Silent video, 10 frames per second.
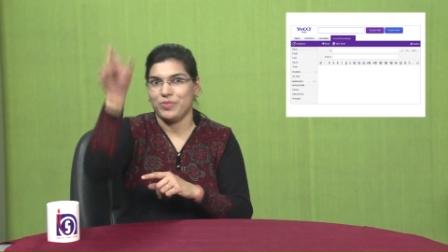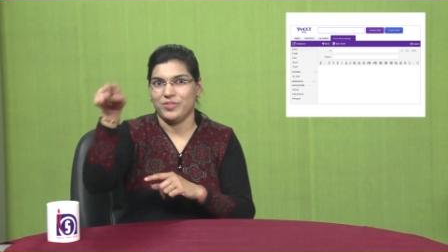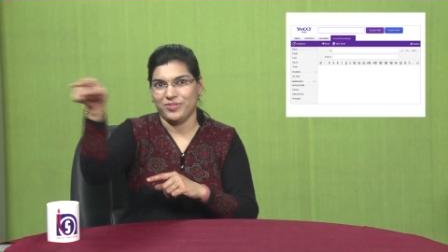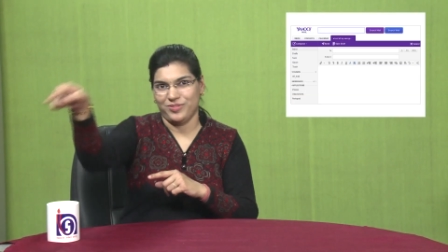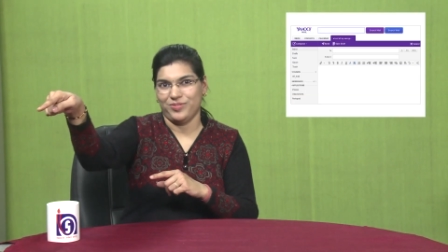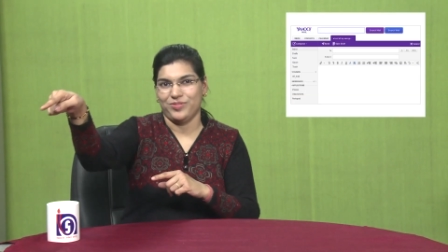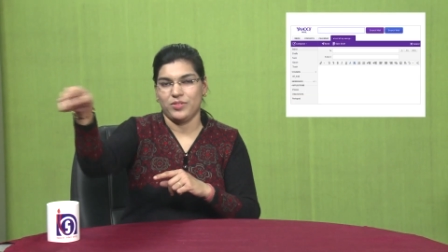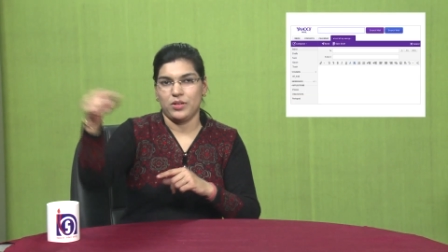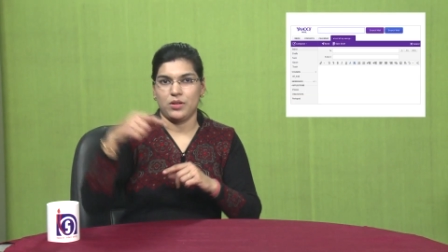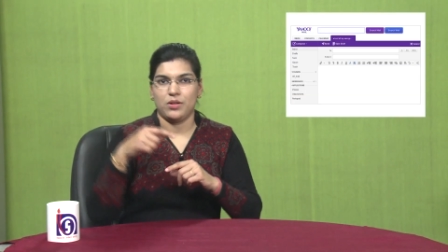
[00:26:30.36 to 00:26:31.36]
So first
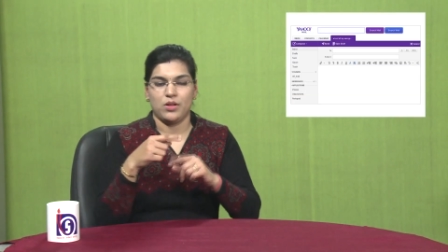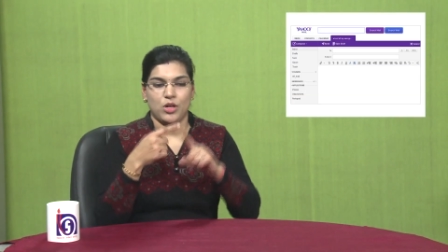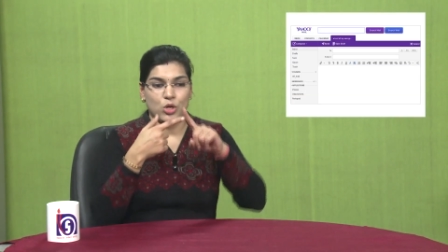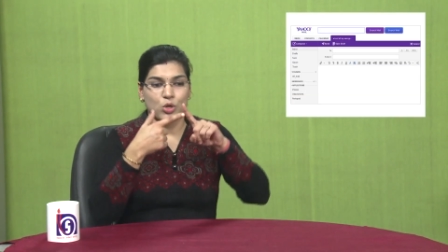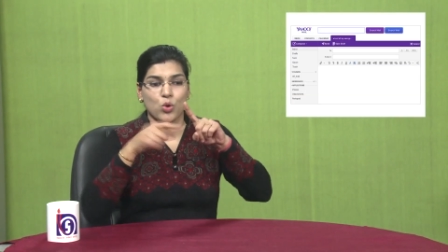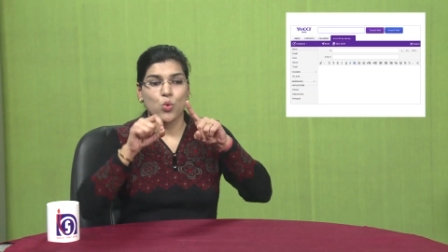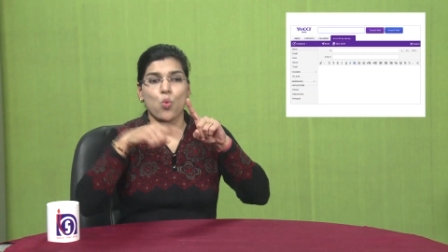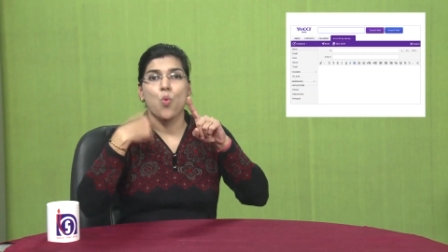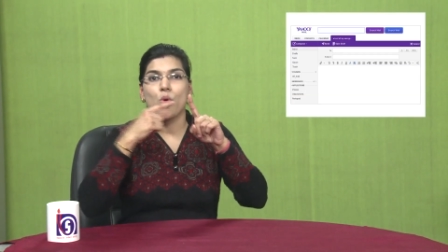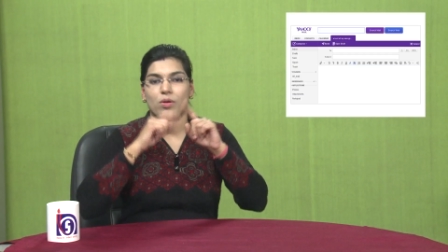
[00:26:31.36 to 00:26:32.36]
we compose it
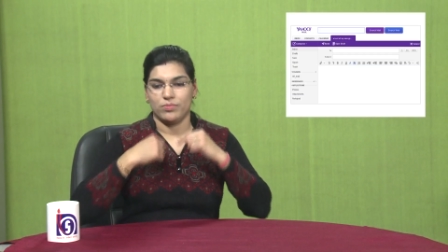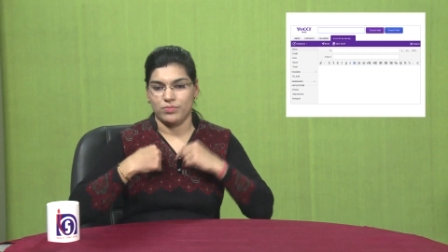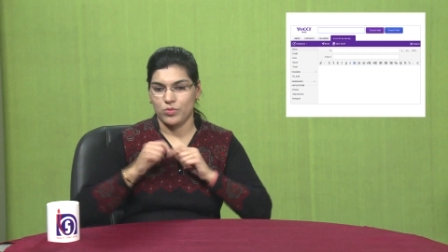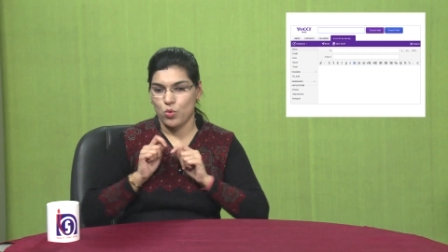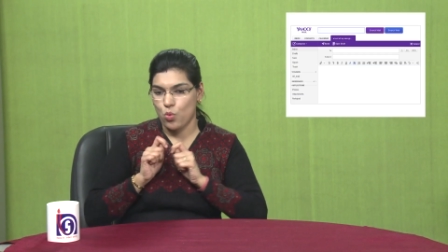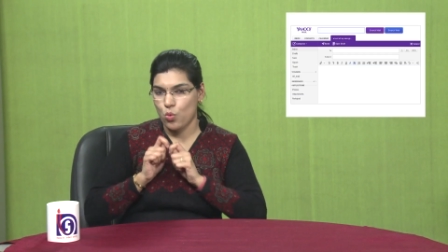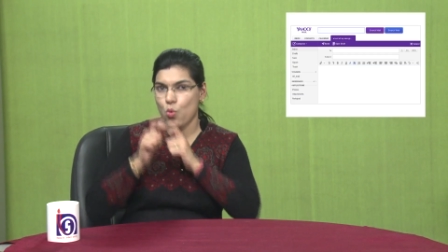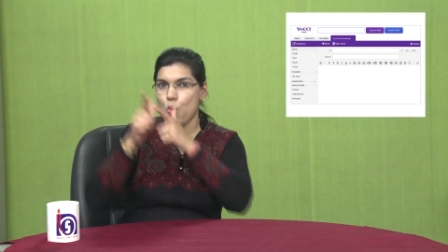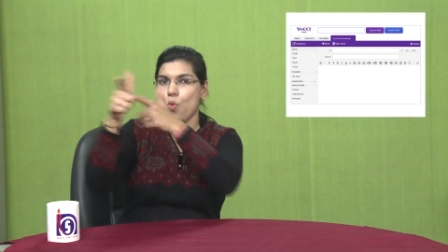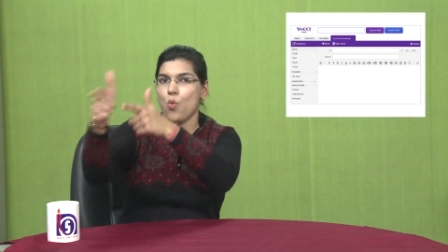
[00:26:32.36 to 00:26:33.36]
and write
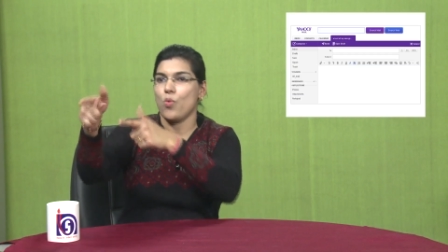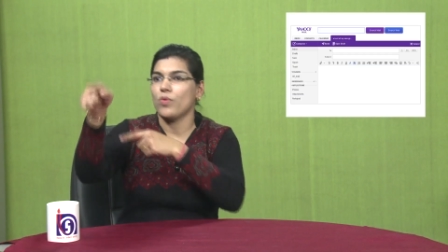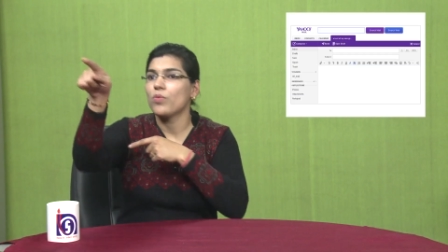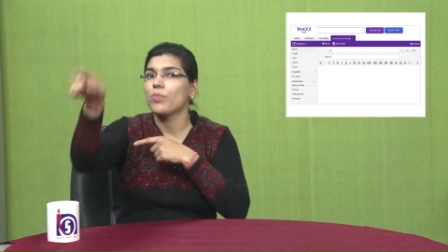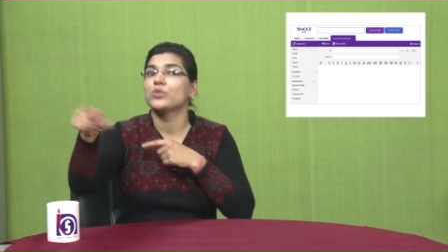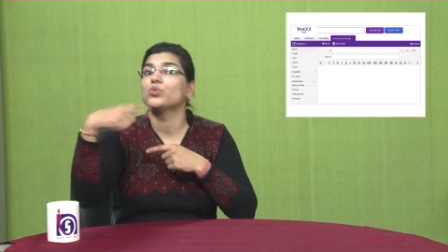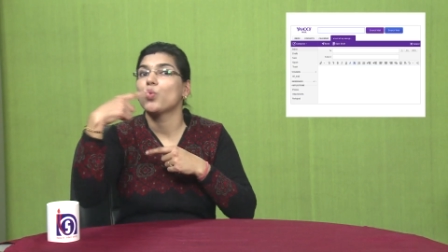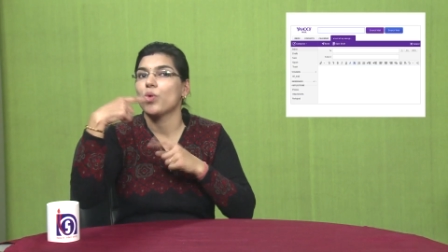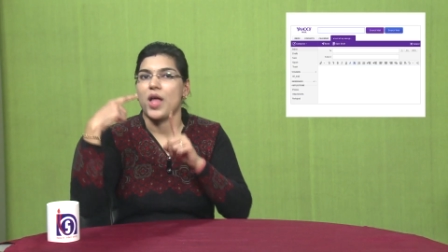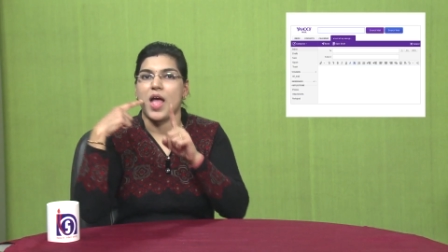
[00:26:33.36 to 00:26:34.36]
who do you want to
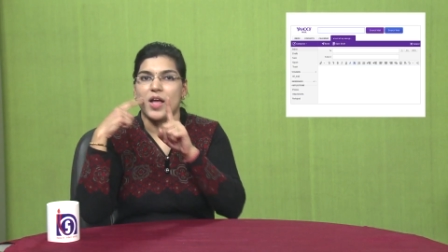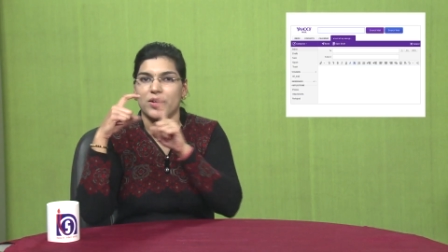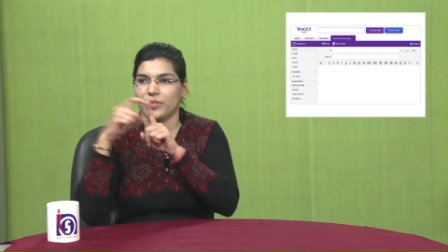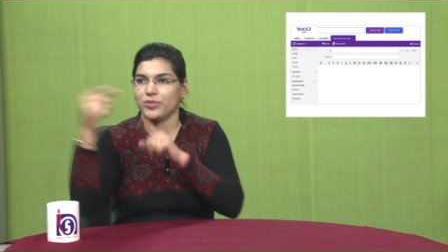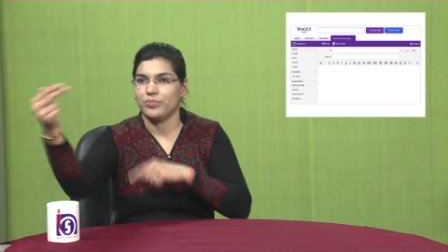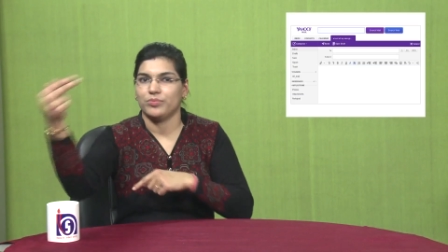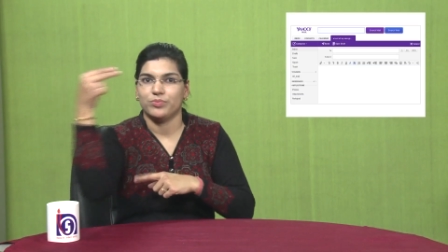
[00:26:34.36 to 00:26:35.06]
write. So to